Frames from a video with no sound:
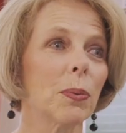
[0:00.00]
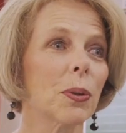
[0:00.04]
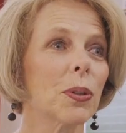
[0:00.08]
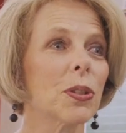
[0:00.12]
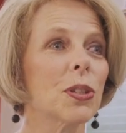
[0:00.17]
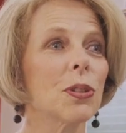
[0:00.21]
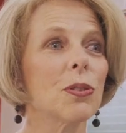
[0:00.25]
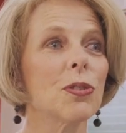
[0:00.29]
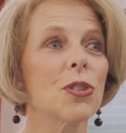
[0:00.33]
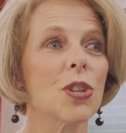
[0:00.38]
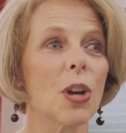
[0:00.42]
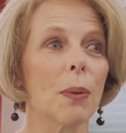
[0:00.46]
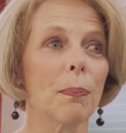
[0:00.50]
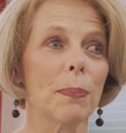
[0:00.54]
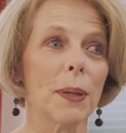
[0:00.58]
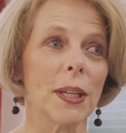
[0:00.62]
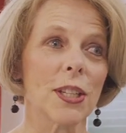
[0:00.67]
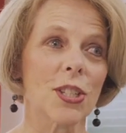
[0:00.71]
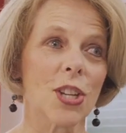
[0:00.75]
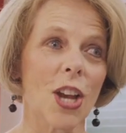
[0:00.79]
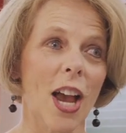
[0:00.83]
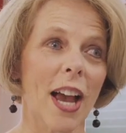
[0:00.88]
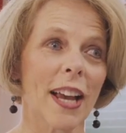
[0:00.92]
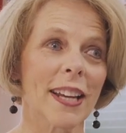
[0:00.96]
we'll do jumping
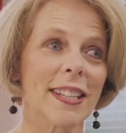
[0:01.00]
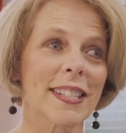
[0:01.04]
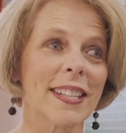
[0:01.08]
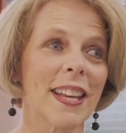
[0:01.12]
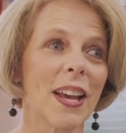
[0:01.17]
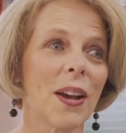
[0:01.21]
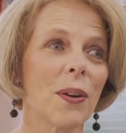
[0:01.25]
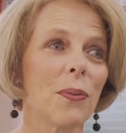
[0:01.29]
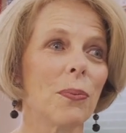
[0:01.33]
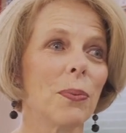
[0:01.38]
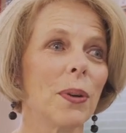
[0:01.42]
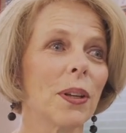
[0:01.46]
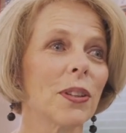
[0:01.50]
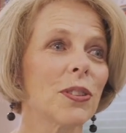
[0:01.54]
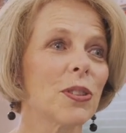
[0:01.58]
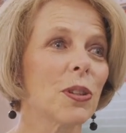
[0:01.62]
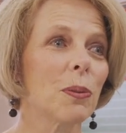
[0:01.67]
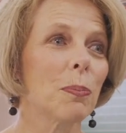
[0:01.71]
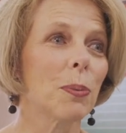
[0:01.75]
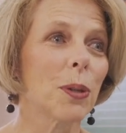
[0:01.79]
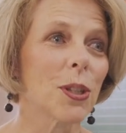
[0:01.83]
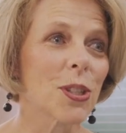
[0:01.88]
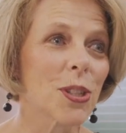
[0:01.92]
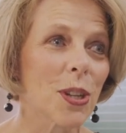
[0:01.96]
jacks. We'll do
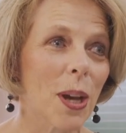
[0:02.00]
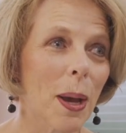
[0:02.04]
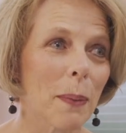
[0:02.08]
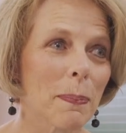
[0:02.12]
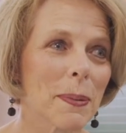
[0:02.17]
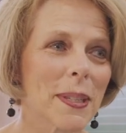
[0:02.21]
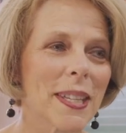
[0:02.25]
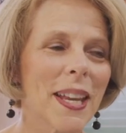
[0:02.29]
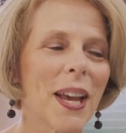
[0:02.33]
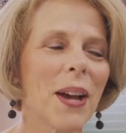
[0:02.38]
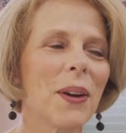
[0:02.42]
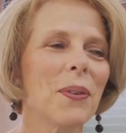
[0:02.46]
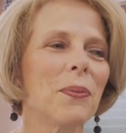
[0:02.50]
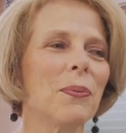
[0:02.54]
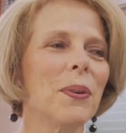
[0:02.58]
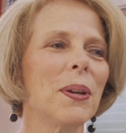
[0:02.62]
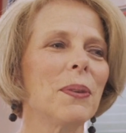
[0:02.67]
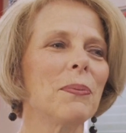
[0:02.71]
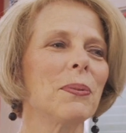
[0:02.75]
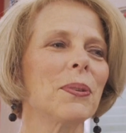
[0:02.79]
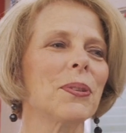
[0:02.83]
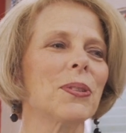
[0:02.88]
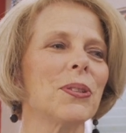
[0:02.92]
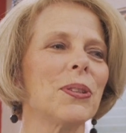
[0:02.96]
push-ups. We
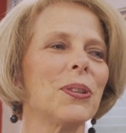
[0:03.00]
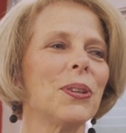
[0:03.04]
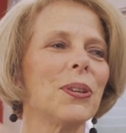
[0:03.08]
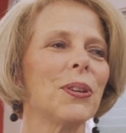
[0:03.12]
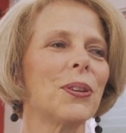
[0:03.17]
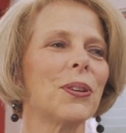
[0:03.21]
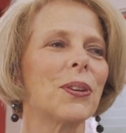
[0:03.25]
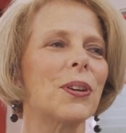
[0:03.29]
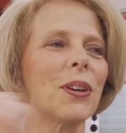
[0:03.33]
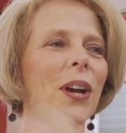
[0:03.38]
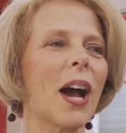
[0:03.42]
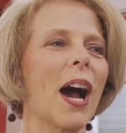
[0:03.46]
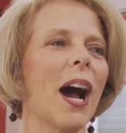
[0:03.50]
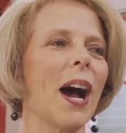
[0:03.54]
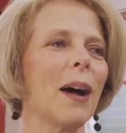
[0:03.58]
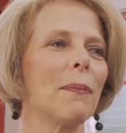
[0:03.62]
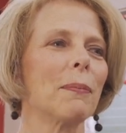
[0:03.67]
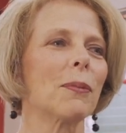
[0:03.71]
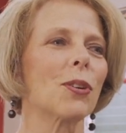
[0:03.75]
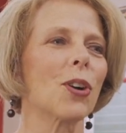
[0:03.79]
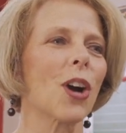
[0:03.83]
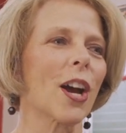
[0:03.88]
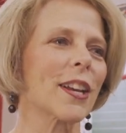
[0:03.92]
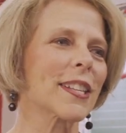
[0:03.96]
will do
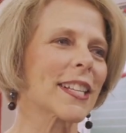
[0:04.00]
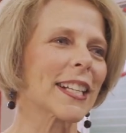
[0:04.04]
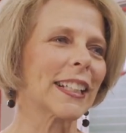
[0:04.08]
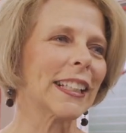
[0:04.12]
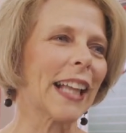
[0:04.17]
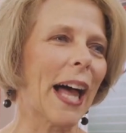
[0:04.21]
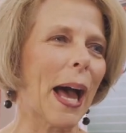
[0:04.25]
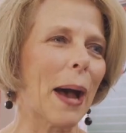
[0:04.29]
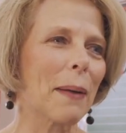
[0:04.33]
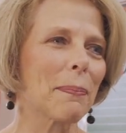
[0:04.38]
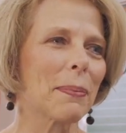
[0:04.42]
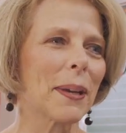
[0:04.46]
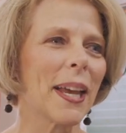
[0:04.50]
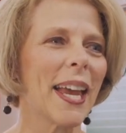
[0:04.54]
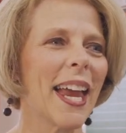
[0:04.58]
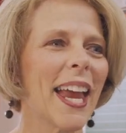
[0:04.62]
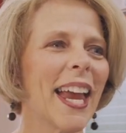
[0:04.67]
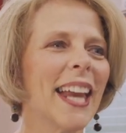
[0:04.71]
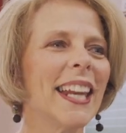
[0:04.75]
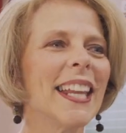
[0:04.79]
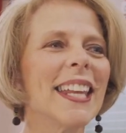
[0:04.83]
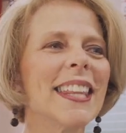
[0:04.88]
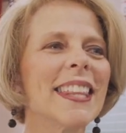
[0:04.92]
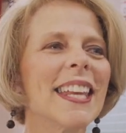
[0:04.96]
cross clap,
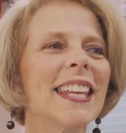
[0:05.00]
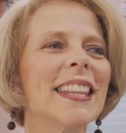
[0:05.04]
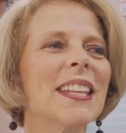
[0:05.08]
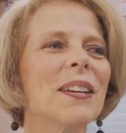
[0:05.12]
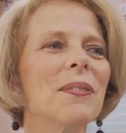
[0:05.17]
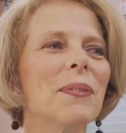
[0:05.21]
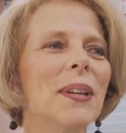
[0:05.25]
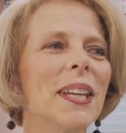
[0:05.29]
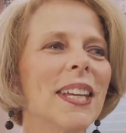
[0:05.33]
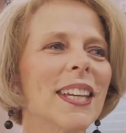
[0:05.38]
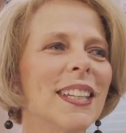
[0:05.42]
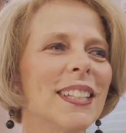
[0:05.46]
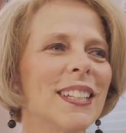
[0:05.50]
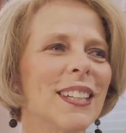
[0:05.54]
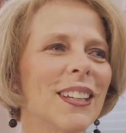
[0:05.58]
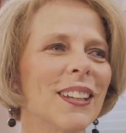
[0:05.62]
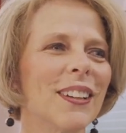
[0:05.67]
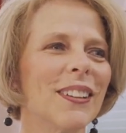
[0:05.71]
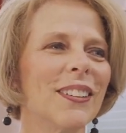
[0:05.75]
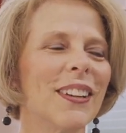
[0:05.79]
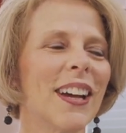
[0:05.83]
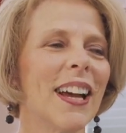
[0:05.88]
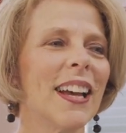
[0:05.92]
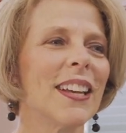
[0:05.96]
anything that we can
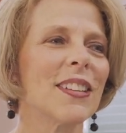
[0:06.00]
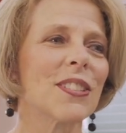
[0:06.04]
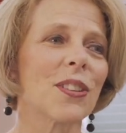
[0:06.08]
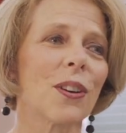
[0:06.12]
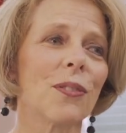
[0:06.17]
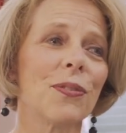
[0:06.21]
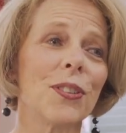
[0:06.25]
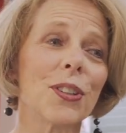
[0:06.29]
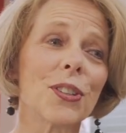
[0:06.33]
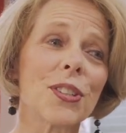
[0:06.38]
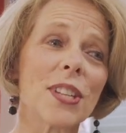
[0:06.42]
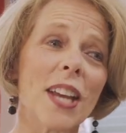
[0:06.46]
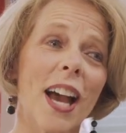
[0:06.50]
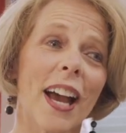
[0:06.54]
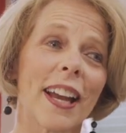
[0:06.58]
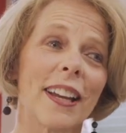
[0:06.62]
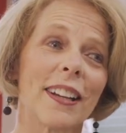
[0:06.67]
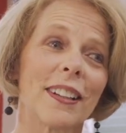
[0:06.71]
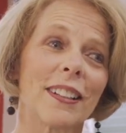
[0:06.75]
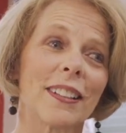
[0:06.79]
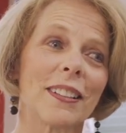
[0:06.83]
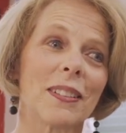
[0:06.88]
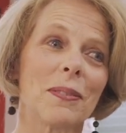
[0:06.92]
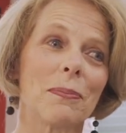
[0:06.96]
do. So if you're
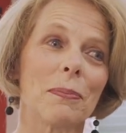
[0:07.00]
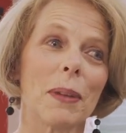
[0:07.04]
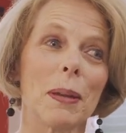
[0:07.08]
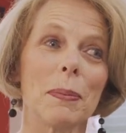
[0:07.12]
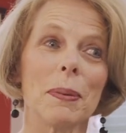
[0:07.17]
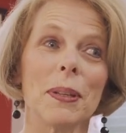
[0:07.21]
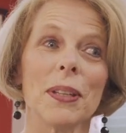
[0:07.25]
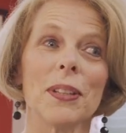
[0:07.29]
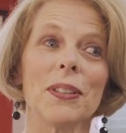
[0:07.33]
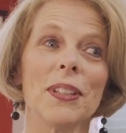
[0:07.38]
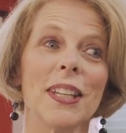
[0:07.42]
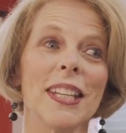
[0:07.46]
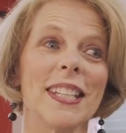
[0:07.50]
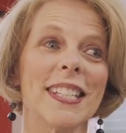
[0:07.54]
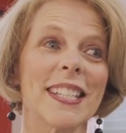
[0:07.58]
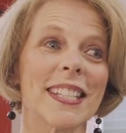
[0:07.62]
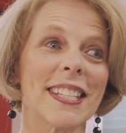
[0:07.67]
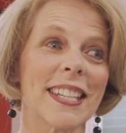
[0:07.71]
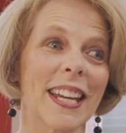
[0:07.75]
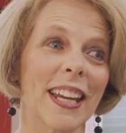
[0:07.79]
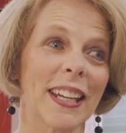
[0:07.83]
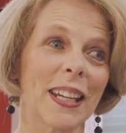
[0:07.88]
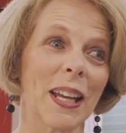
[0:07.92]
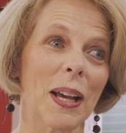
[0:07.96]
tired, maybe you need to
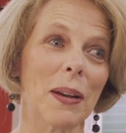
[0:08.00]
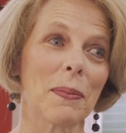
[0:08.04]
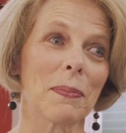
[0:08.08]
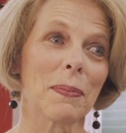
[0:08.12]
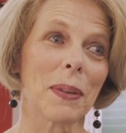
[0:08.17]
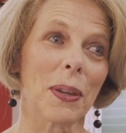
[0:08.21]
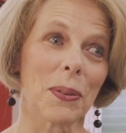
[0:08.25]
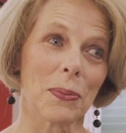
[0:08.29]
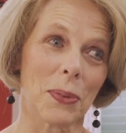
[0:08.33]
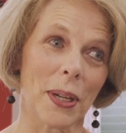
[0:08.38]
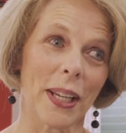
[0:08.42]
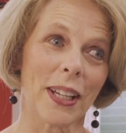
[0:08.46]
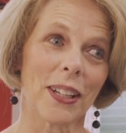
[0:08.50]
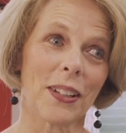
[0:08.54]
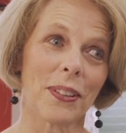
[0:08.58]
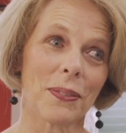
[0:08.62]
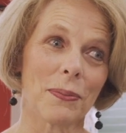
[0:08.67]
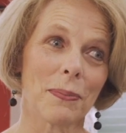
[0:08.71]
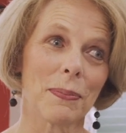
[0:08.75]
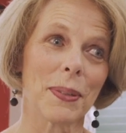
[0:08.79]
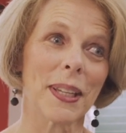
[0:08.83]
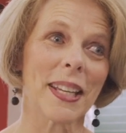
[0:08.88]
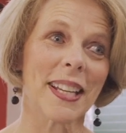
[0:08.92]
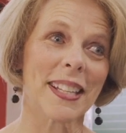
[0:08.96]
stand up and wiggle
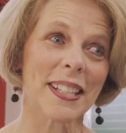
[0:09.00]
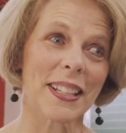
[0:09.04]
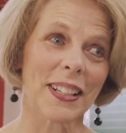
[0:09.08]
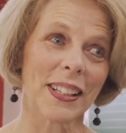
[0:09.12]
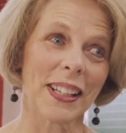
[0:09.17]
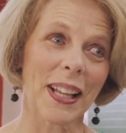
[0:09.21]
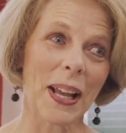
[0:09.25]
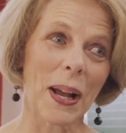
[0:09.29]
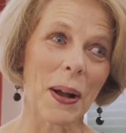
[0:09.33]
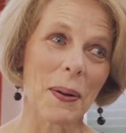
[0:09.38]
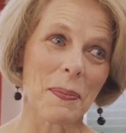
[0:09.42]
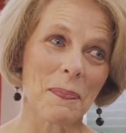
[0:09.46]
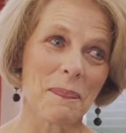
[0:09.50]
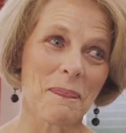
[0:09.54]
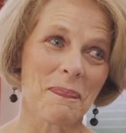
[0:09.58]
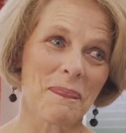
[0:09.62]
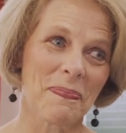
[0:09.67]
because it'll help.